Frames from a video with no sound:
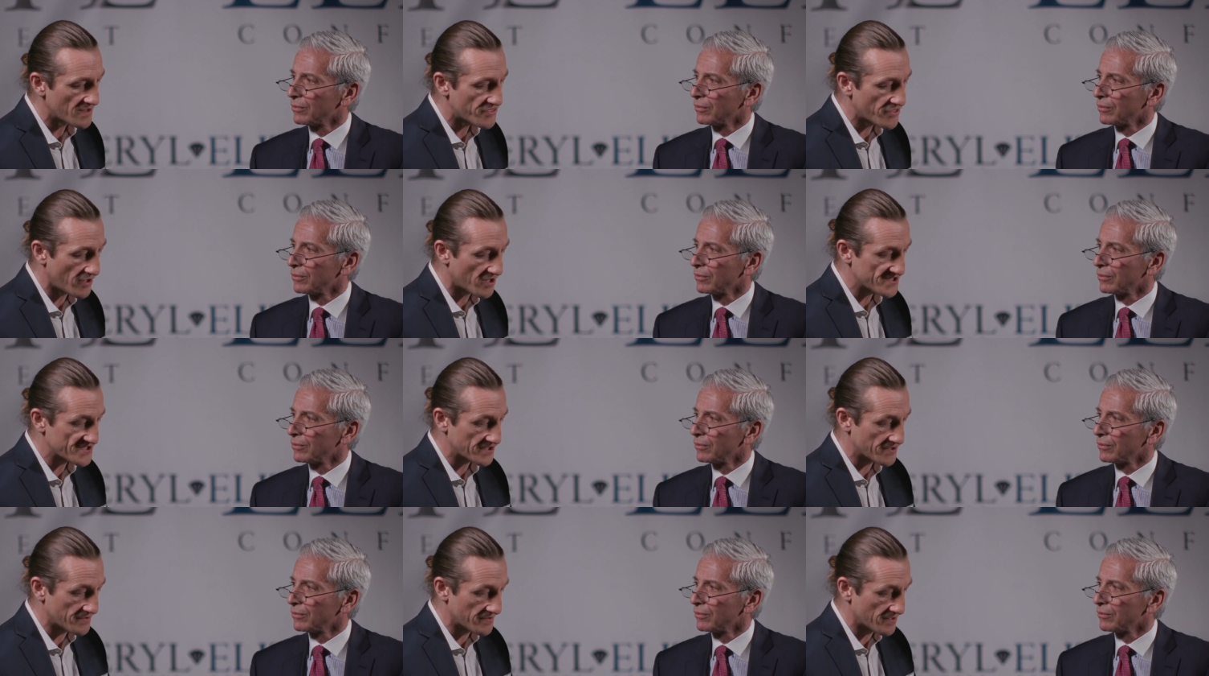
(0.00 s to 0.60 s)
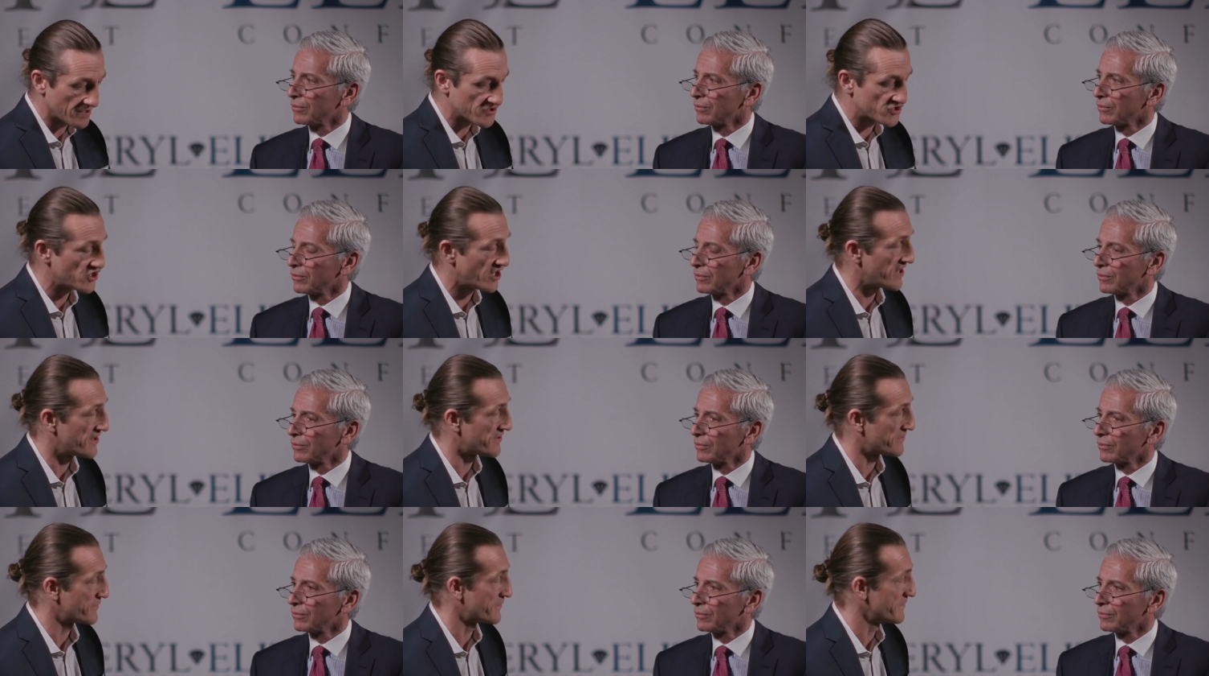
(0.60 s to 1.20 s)
Speaker 1: thoughts on uh,
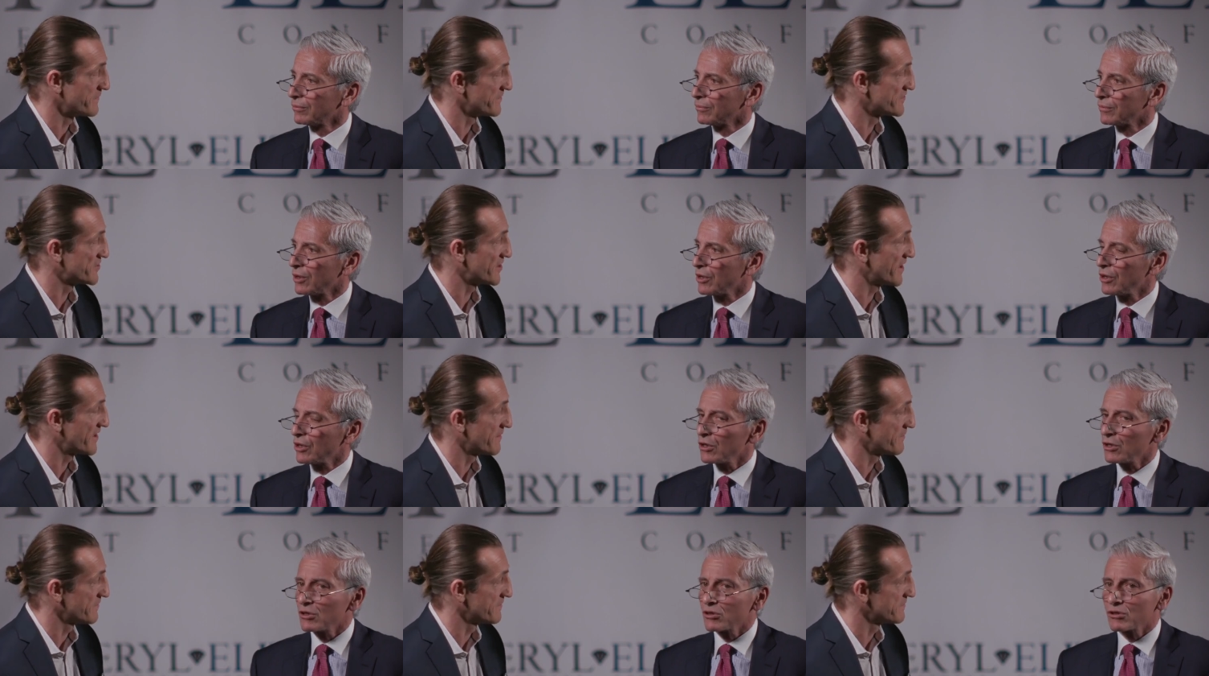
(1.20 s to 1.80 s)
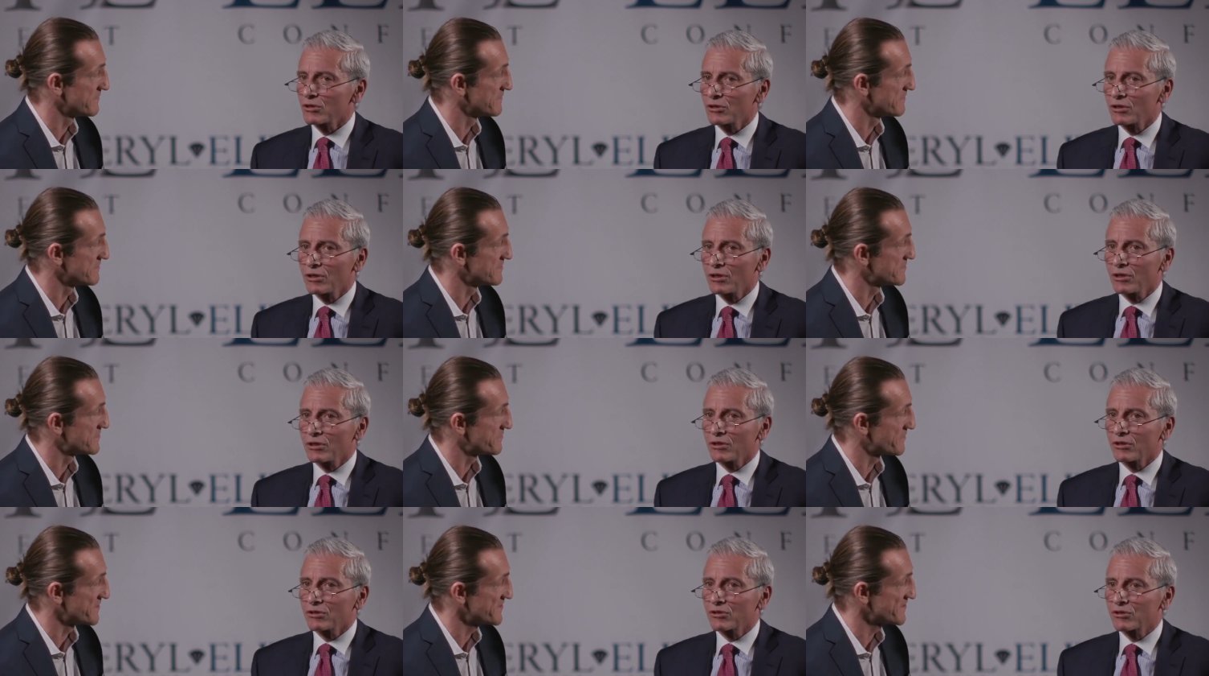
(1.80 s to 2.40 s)
China?
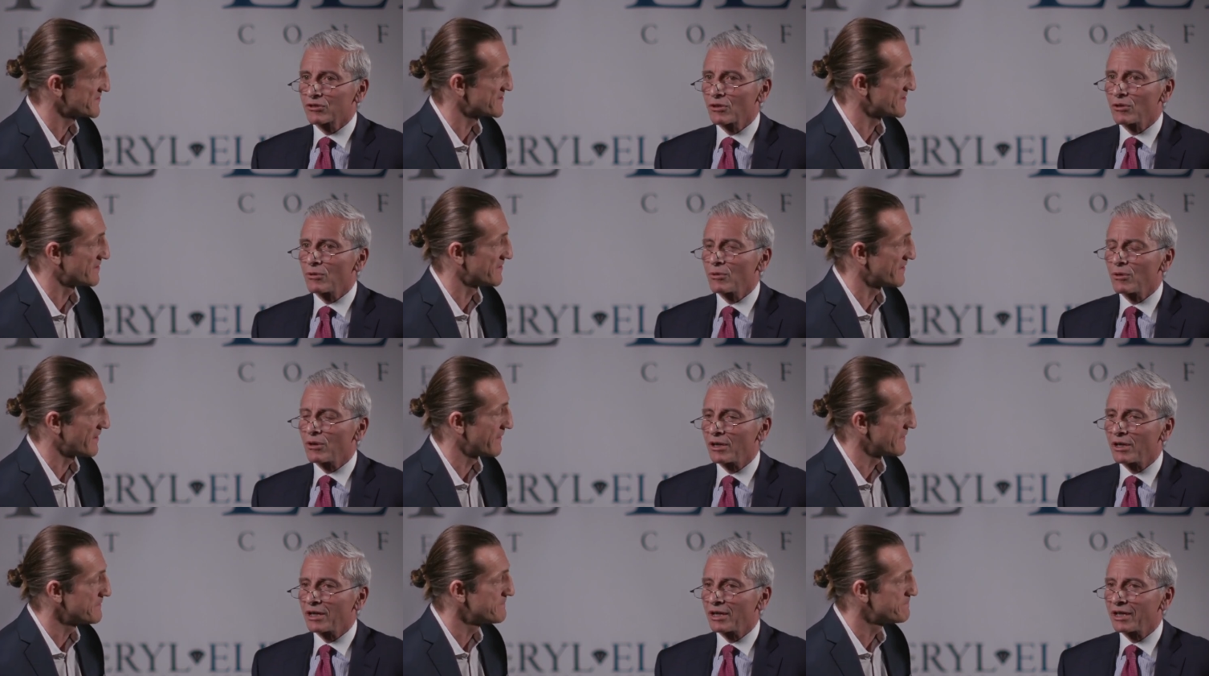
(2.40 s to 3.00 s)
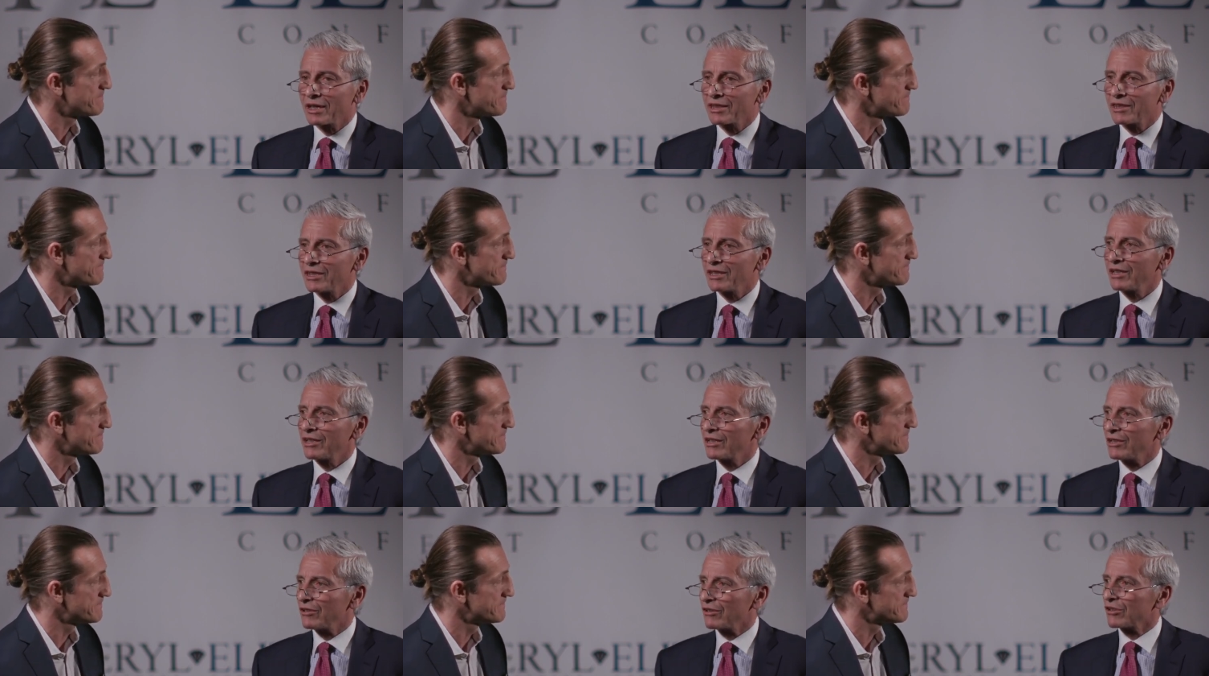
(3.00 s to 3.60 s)
China's risks?
Speaker 2: So I
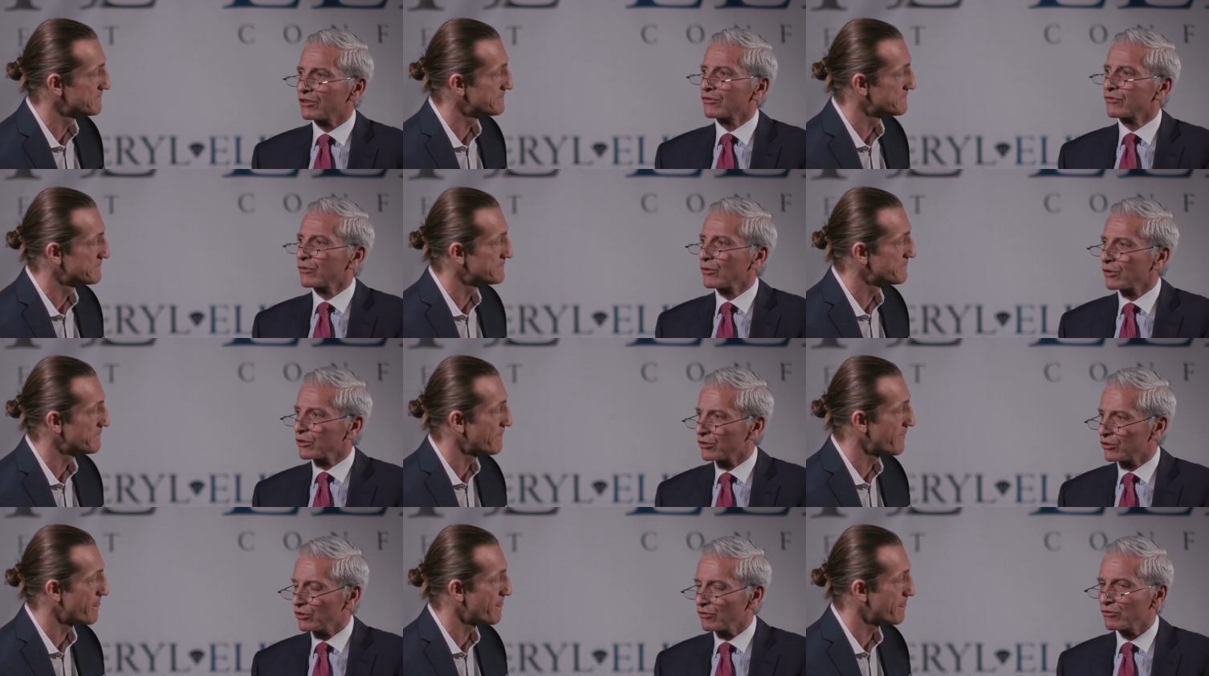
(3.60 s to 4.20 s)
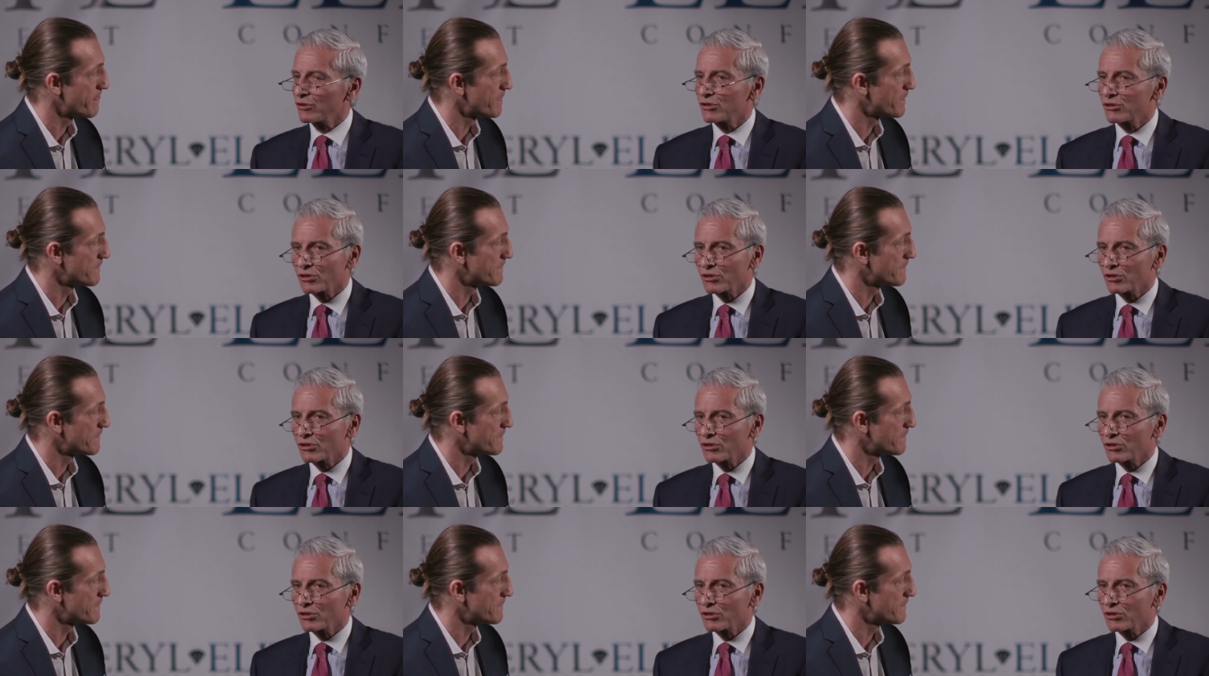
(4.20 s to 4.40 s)
think in, as far as there